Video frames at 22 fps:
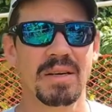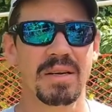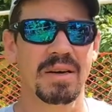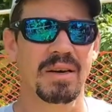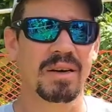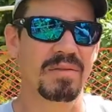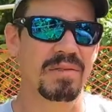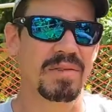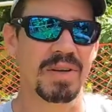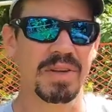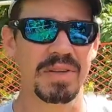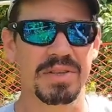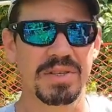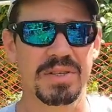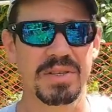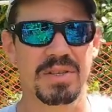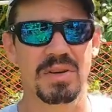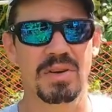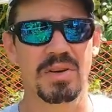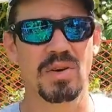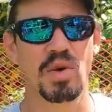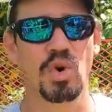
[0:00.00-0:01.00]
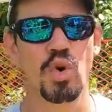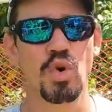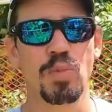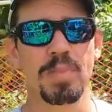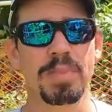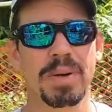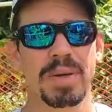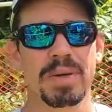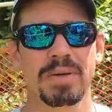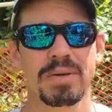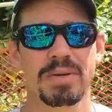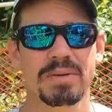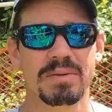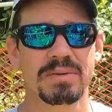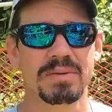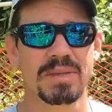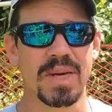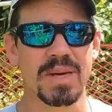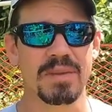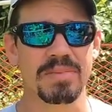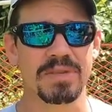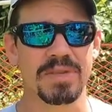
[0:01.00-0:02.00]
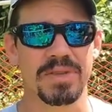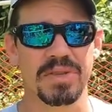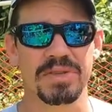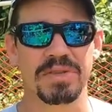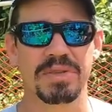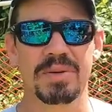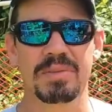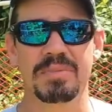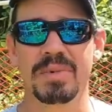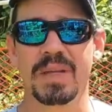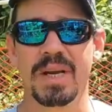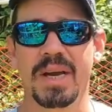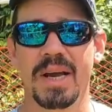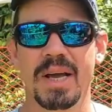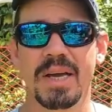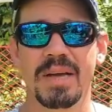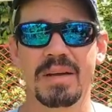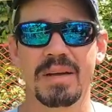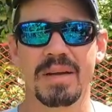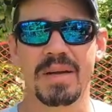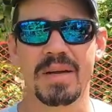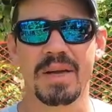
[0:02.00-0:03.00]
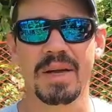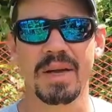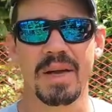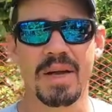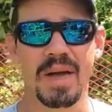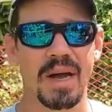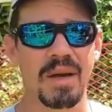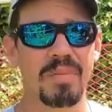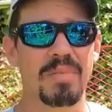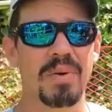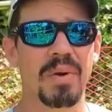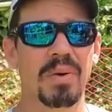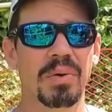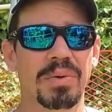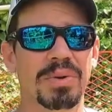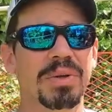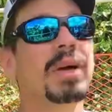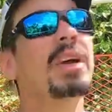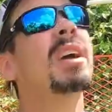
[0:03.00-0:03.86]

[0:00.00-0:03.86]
of this hoop type system that I, I built,